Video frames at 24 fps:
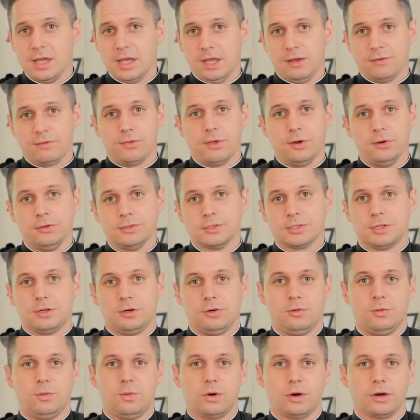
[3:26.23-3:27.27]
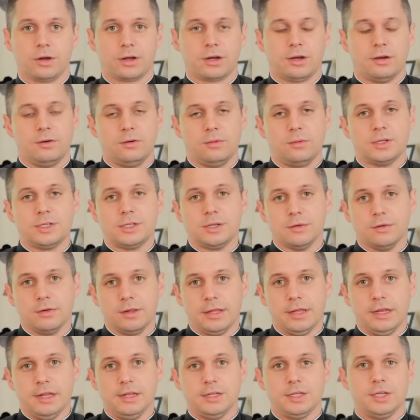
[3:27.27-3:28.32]
If those don't work, what you
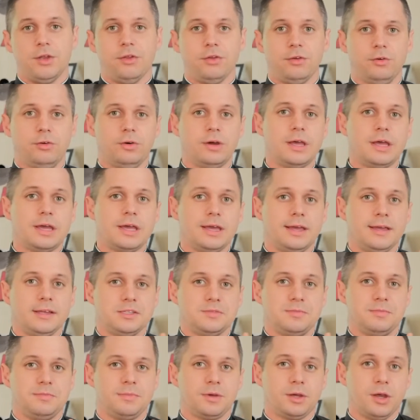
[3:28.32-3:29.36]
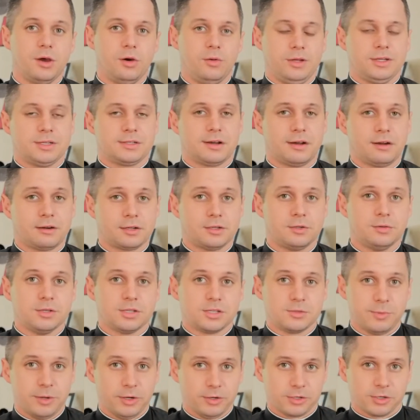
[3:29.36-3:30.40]
really need to do is go and talk to a
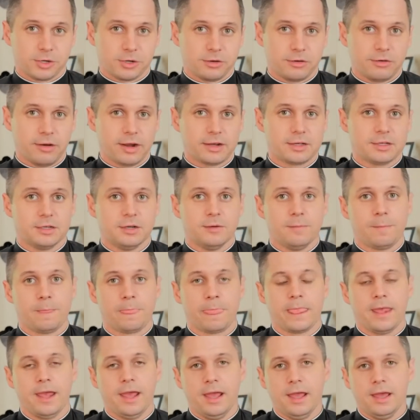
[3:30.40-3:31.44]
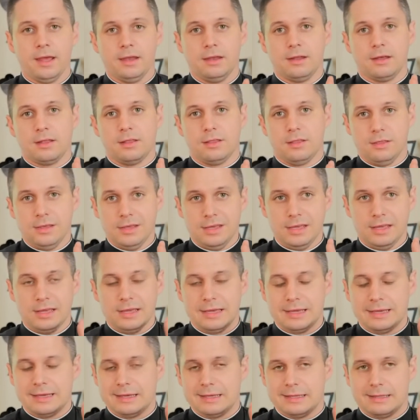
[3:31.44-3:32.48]
spiritual director. And
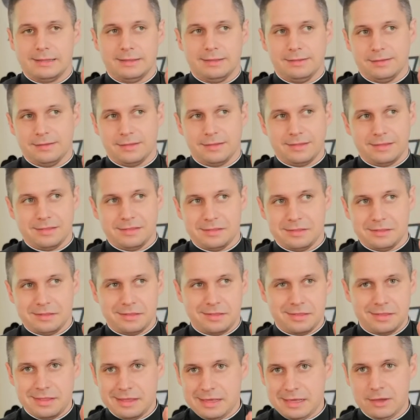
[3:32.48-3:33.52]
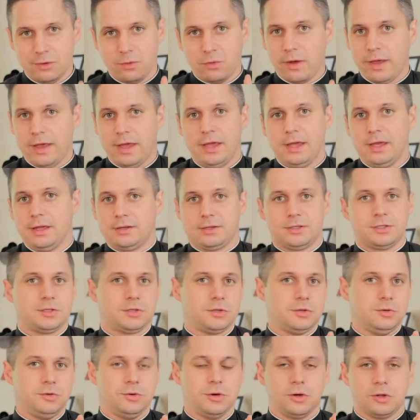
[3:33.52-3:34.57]
the, the way
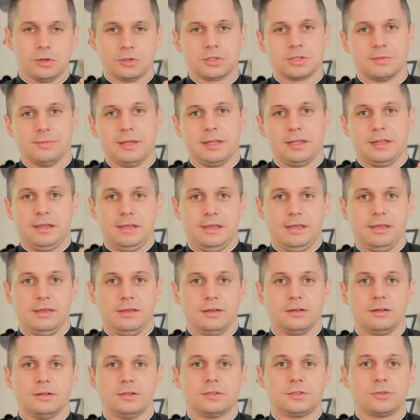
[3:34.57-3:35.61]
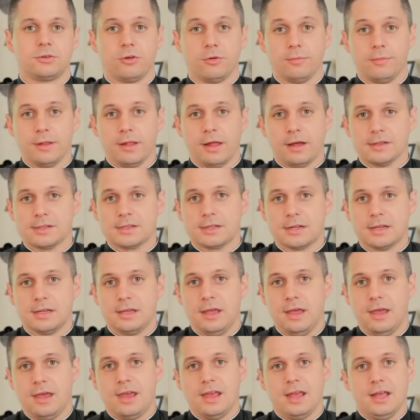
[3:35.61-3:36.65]
to ultimately heal
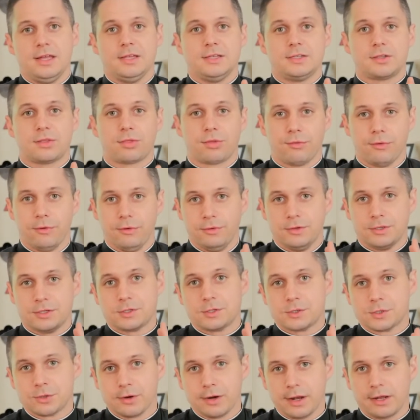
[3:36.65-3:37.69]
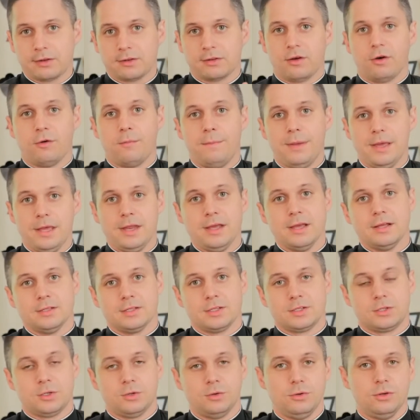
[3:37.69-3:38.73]
scrupulosity is through strict
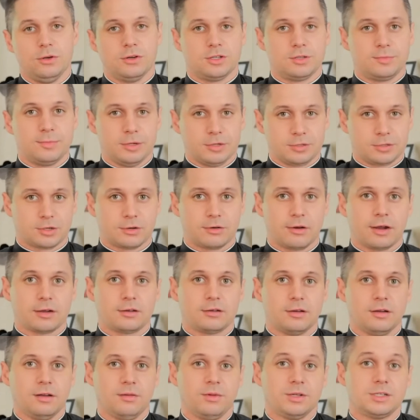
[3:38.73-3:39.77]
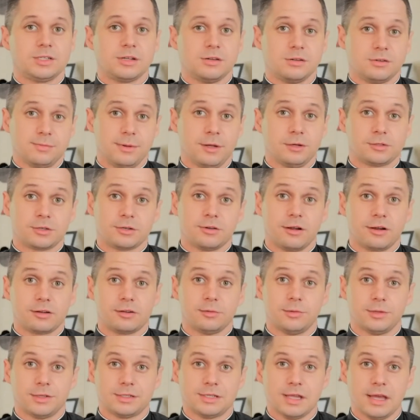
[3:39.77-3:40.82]
obedience to your spiritual director, in which your spiritual
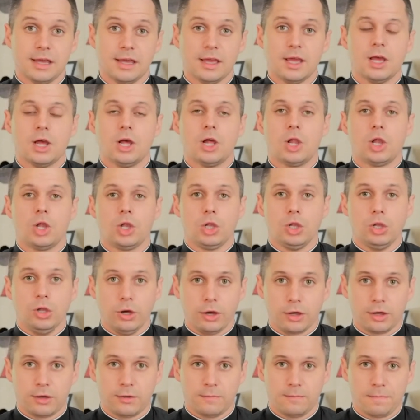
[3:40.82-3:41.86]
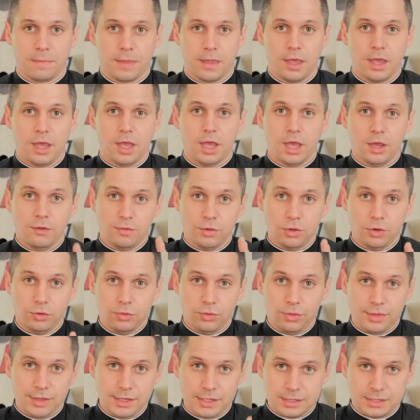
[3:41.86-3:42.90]
director will say, look, if you
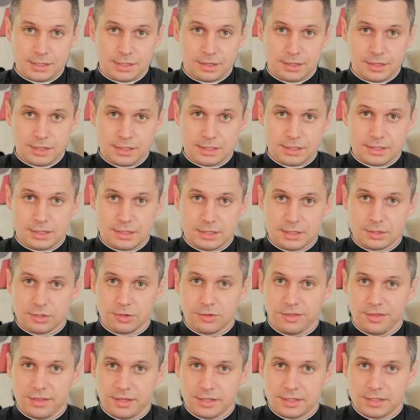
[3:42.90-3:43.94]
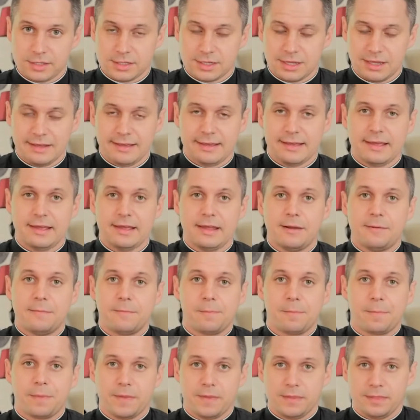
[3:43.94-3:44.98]
do this, this, this, or this,
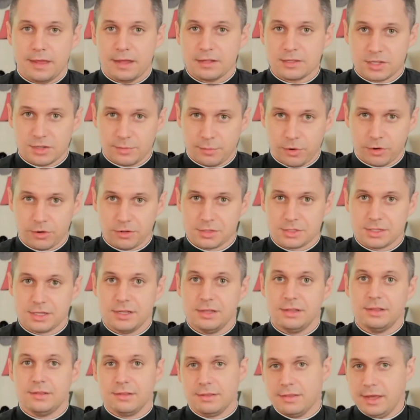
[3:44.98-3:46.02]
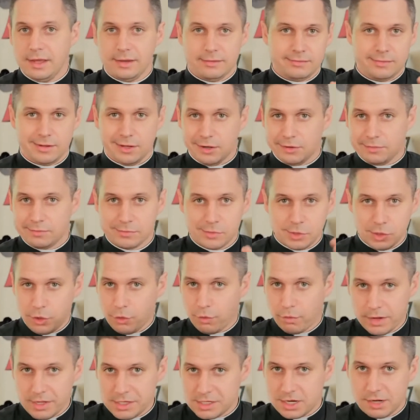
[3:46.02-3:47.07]
that's a mortal sin that, you know,
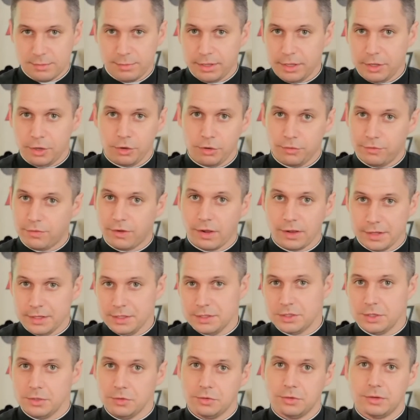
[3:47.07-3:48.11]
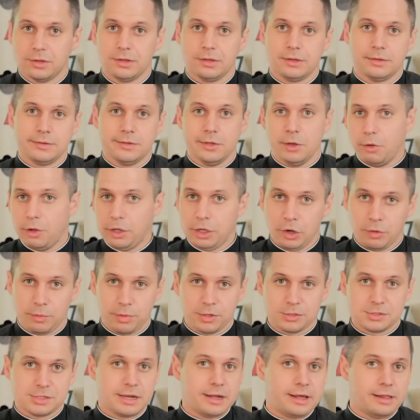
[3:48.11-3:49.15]
you reasonably could fall into, knowing your
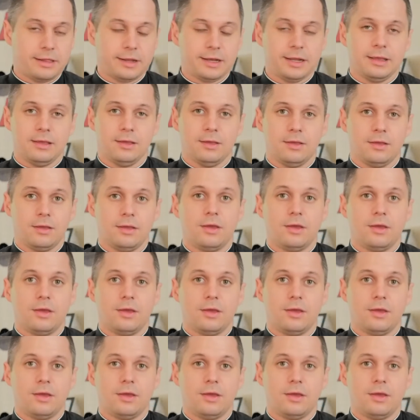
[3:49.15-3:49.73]
personality.